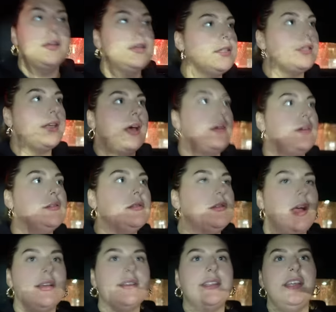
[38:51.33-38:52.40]
So
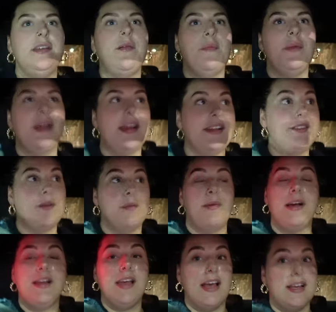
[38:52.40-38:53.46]
I'll see you when we get to a
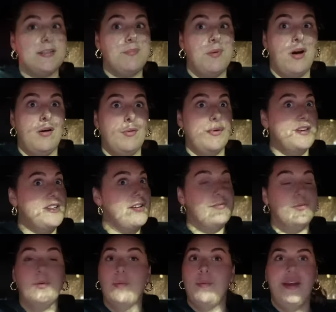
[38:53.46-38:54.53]
pancake spot, whichever
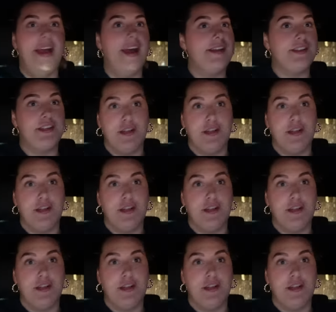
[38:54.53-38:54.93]
one we get to.